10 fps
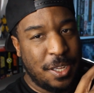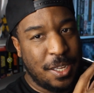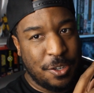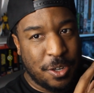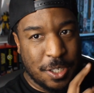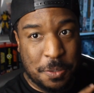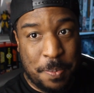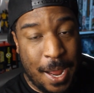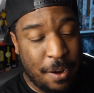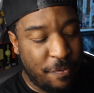you could
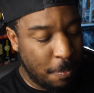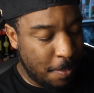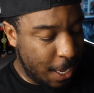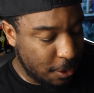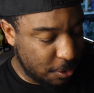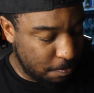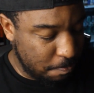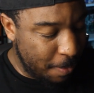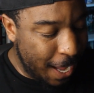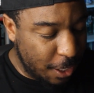spot it from
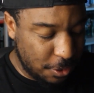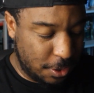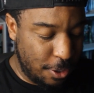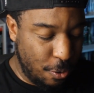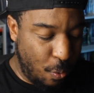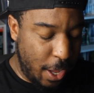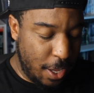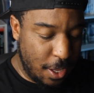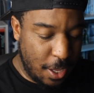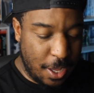miles away.